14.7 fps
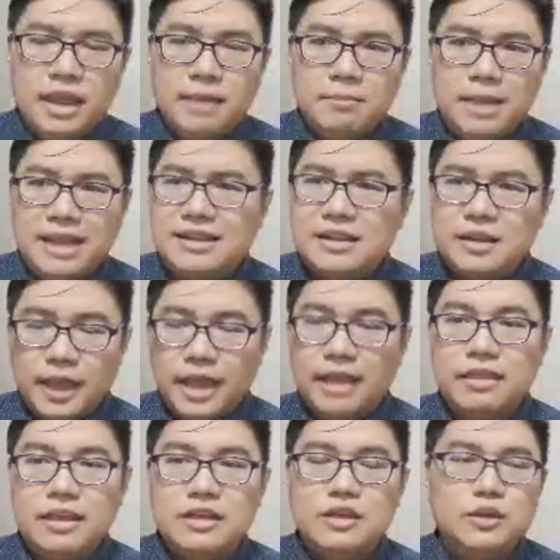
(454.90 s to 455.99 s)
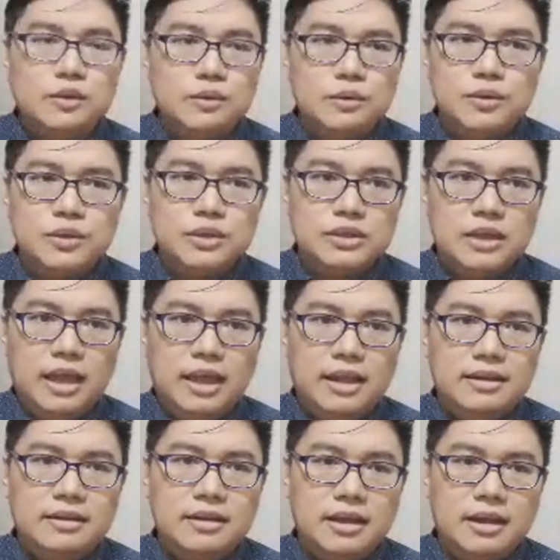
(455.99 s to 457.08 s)
mental health issues
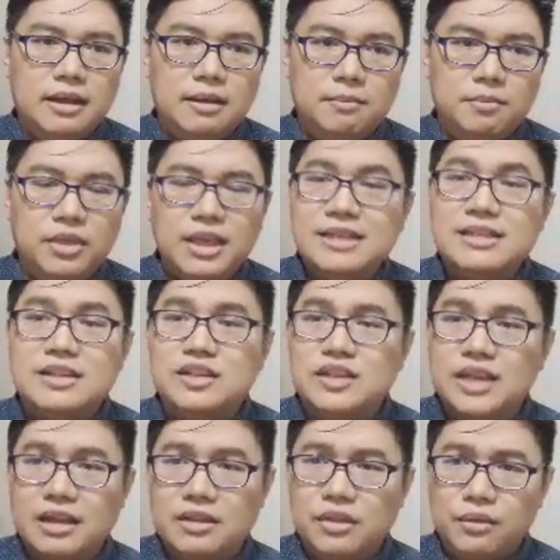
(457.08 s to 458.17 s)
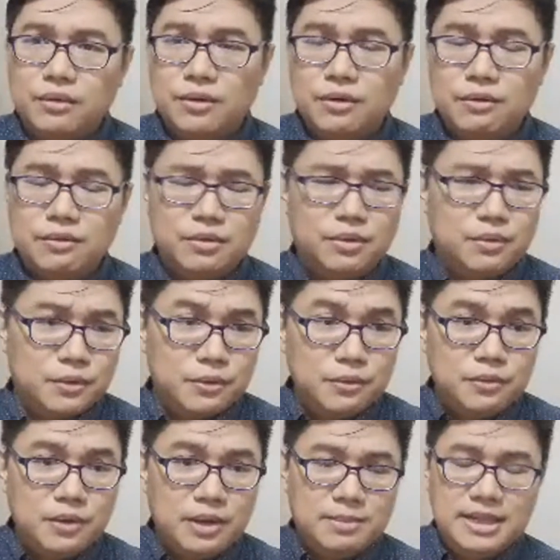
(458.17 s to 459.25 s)
and things that she had to go
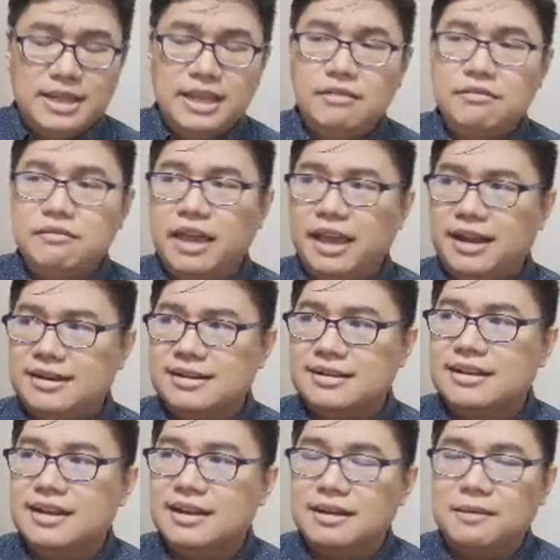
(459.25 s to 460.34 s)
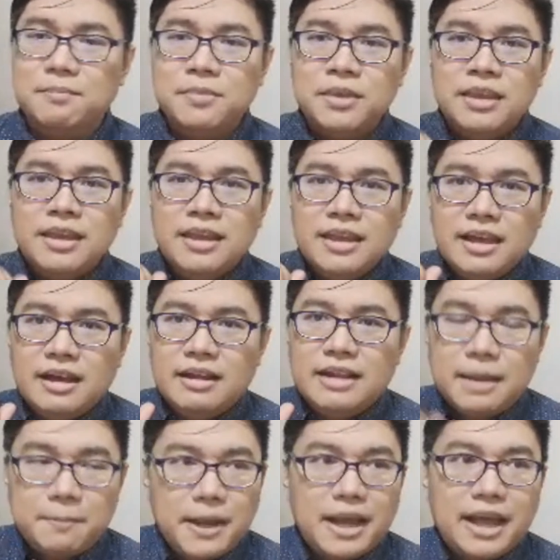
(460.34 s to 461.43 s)
through, I believe. And
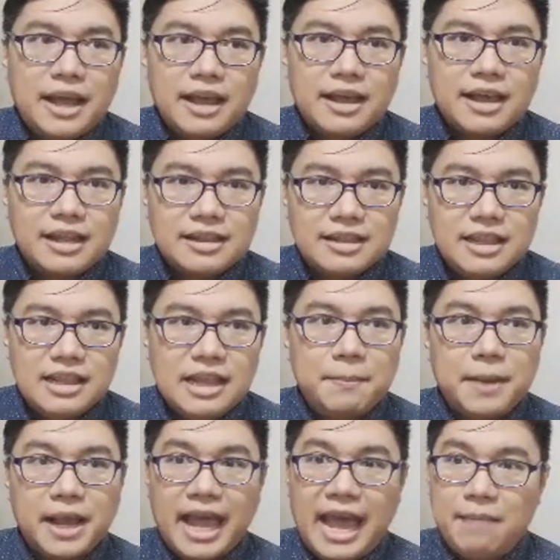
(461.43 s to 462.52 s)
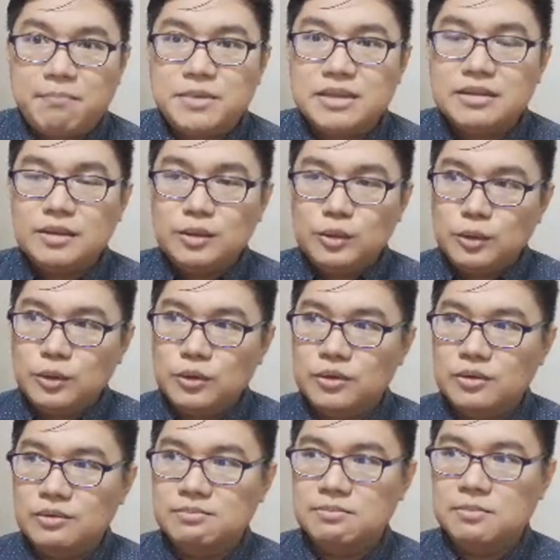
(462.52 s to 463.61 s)
napaka apt
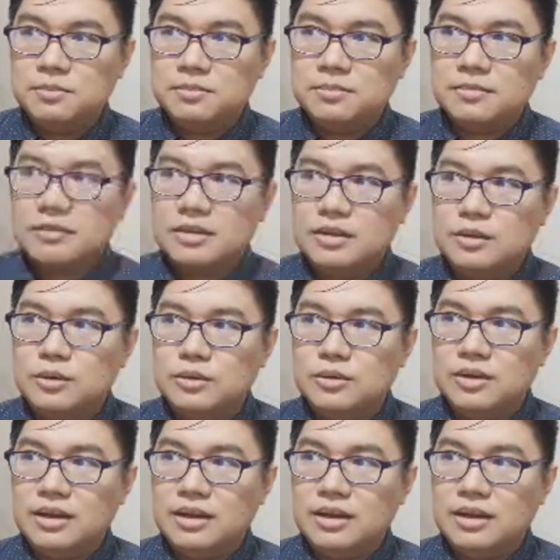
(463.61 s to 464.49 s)
nung